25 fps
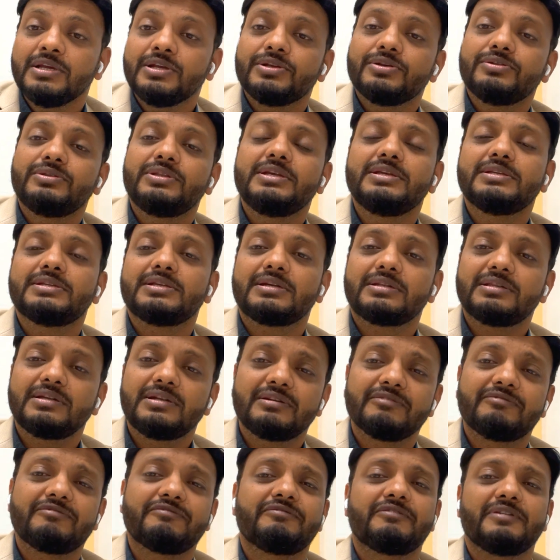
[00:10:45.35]
So these are the
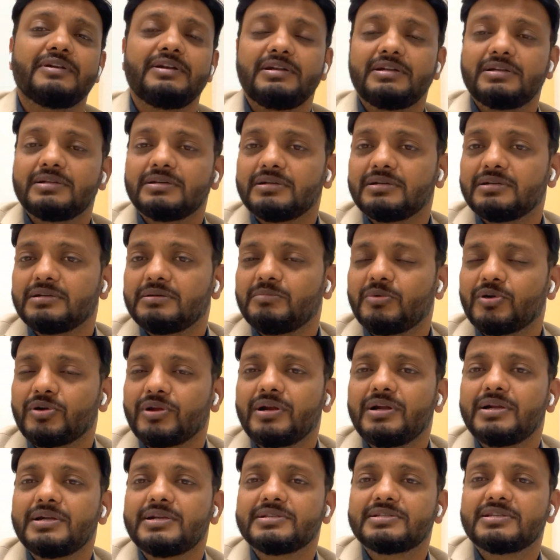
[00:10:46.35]
different
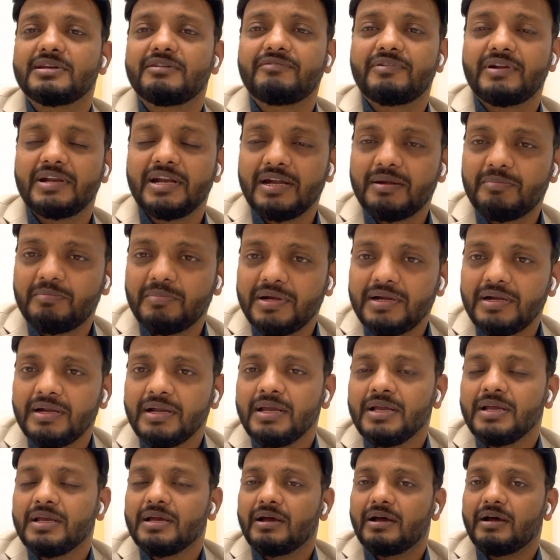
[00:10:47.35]
modalities of treatment
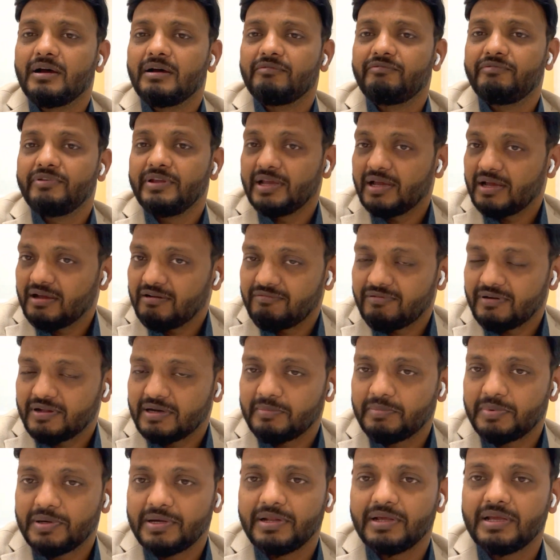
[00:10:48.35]
we have for
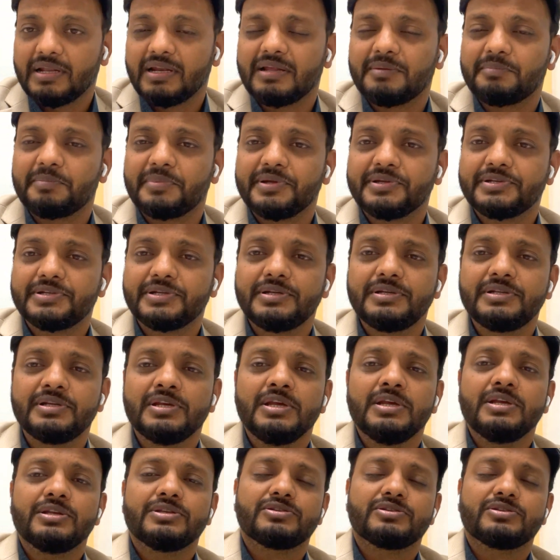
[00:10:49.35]
a particular patient.